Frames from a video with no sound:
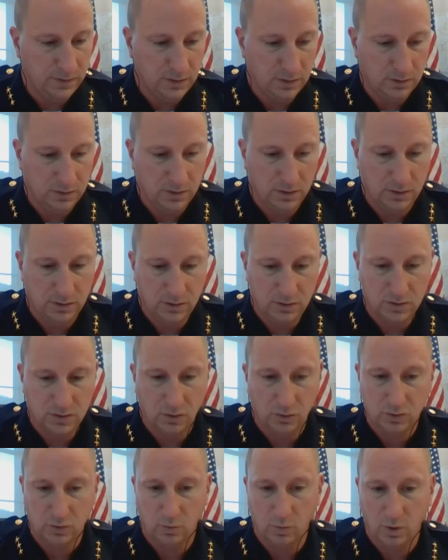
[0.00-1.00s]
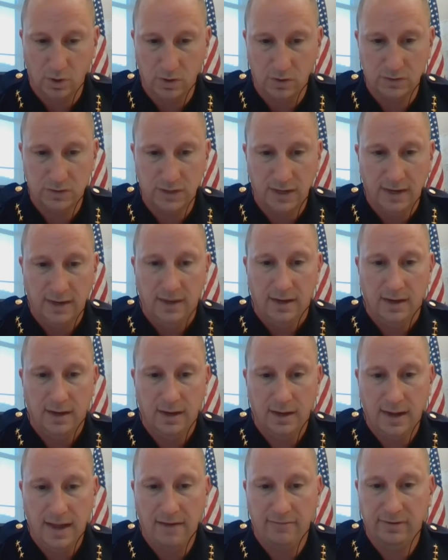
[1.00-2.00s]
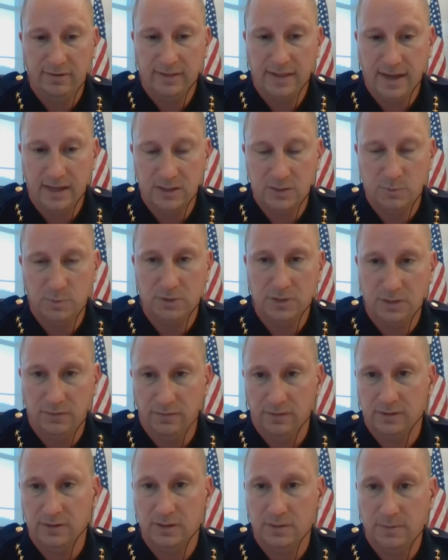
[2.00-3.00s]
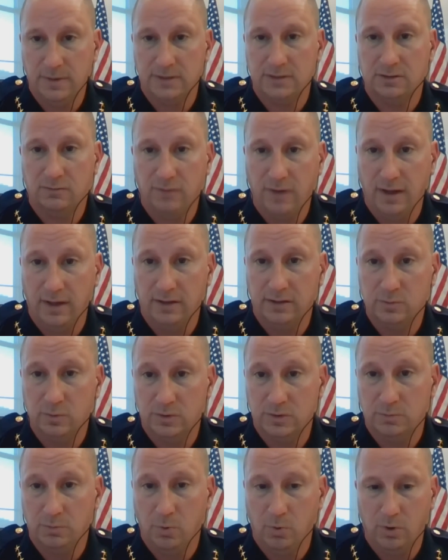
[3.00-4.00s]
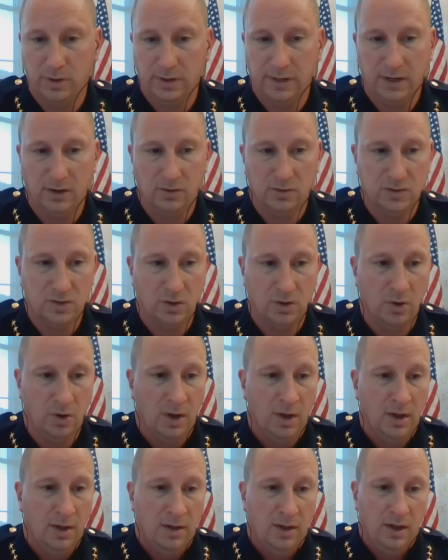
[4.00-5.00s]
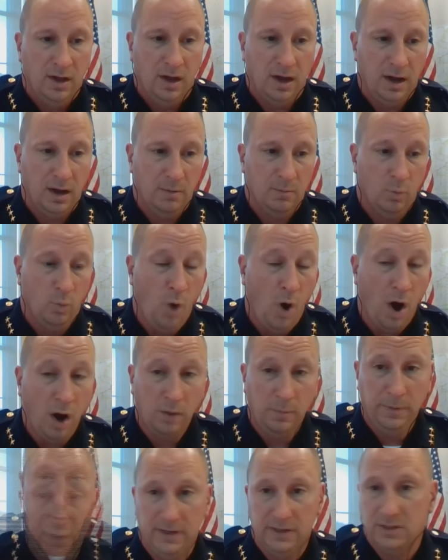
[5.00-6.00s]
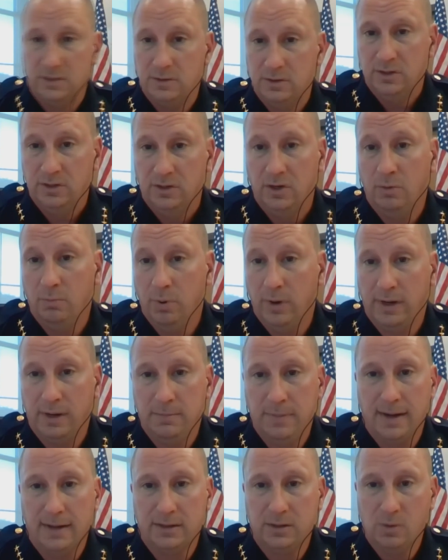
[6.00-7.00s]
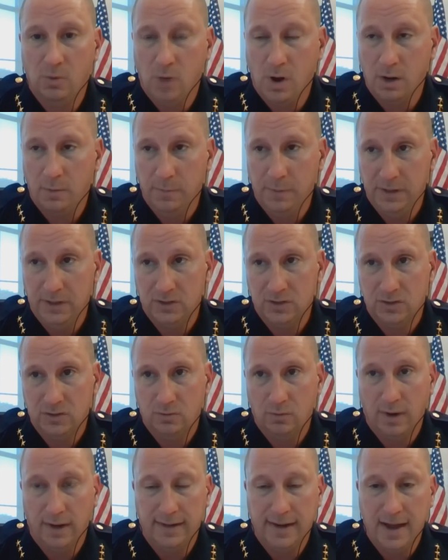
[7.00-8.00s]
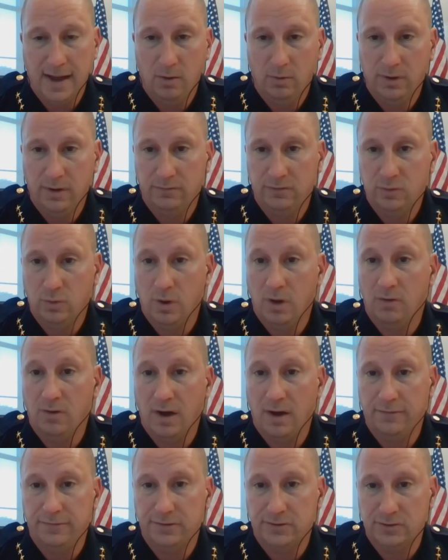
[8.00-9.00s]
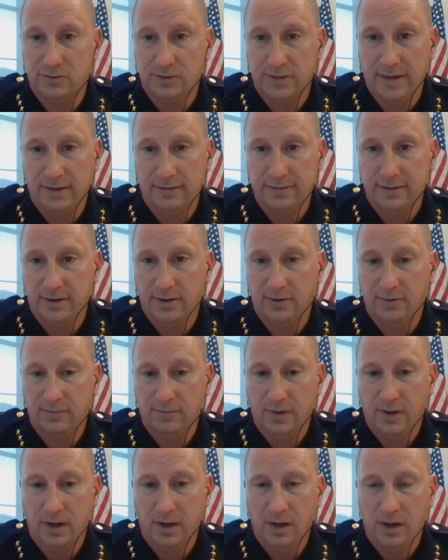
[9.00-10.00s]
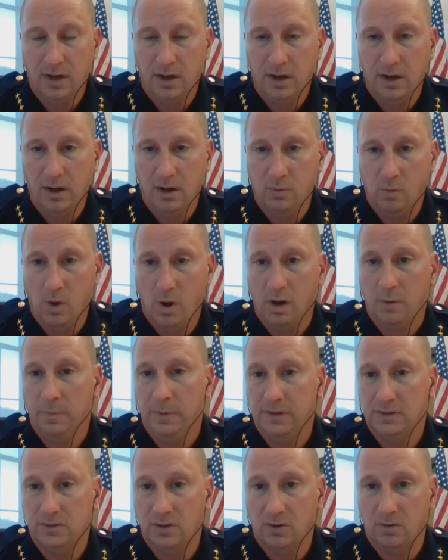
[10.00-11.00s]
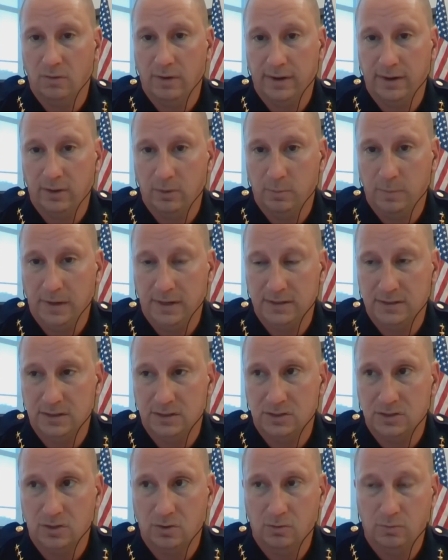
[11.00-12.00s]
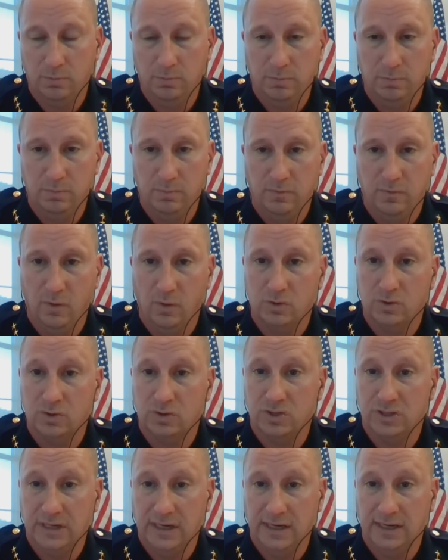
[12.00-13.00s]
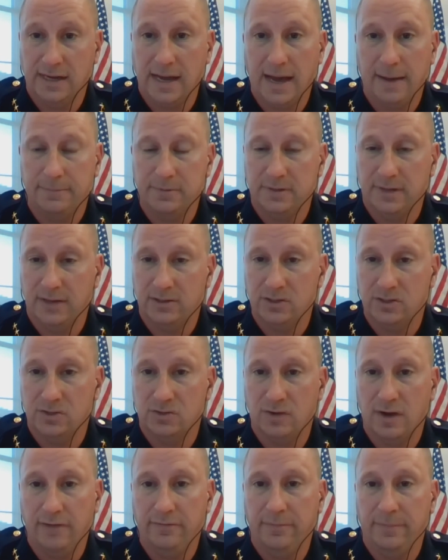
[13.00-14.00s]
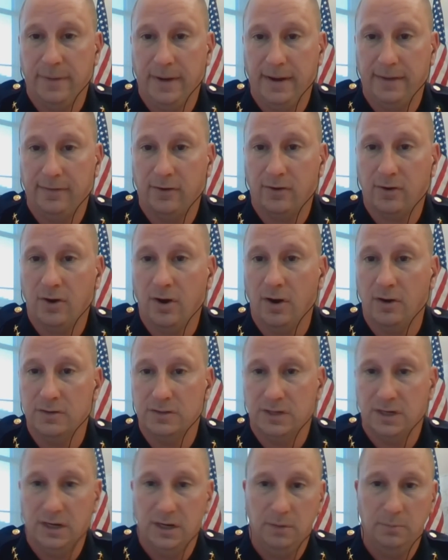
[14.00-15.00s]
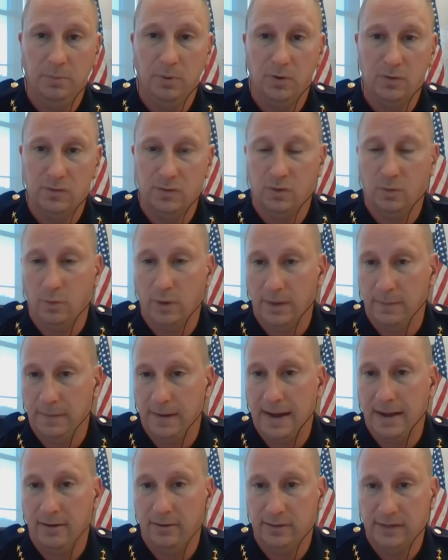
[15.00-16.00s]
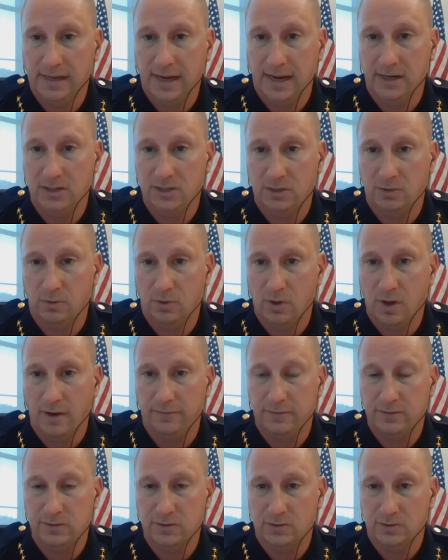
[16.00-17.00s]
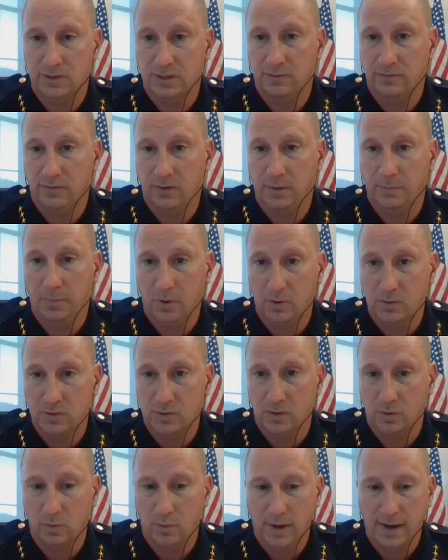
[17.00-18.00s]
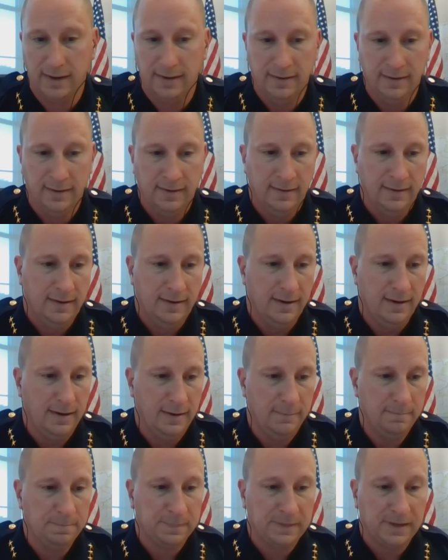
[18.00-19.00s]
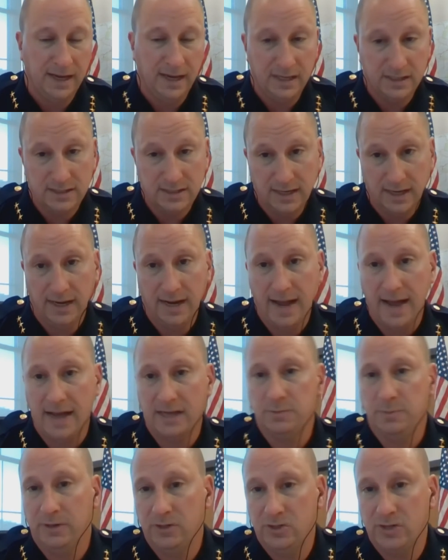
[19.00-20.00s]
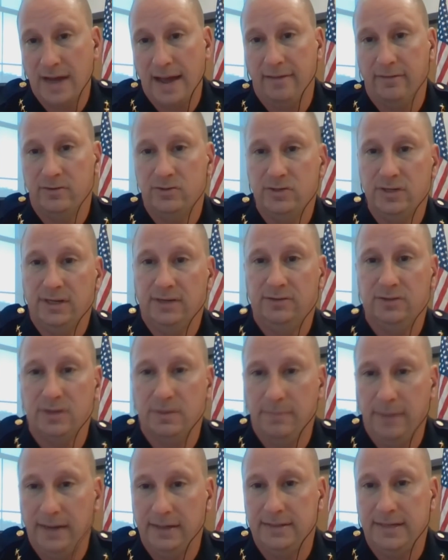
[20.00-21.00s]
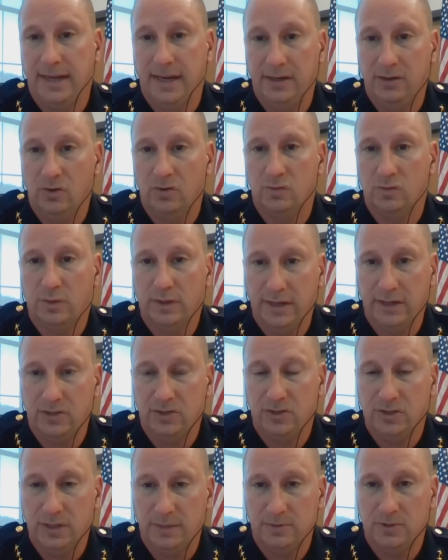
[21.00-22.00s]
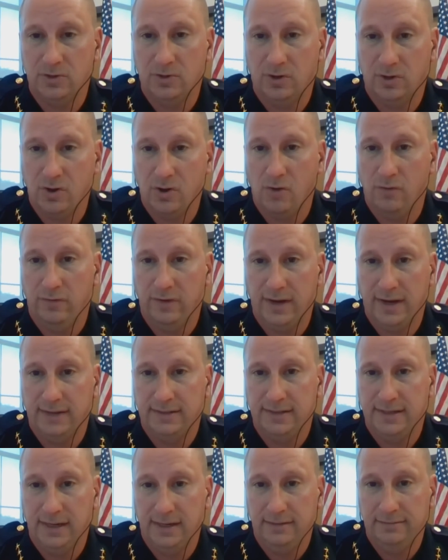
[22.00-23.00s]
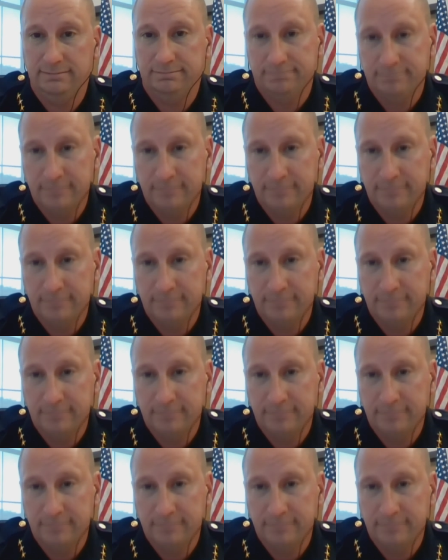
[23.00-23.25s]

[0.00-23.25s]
the, the social workers, uh, having that specific to domestic violence was important here. So. Um, walk beats, you know, bringing back the walk beats. Right now, we have 12 officers out there on walk beats on a regular basis. So folks are seeing cops not just driving by in their cars in an impersonal way, but out engaging with officers in a very personal way. Um, it, it has been challenging to maintain those relationships during COVID 19.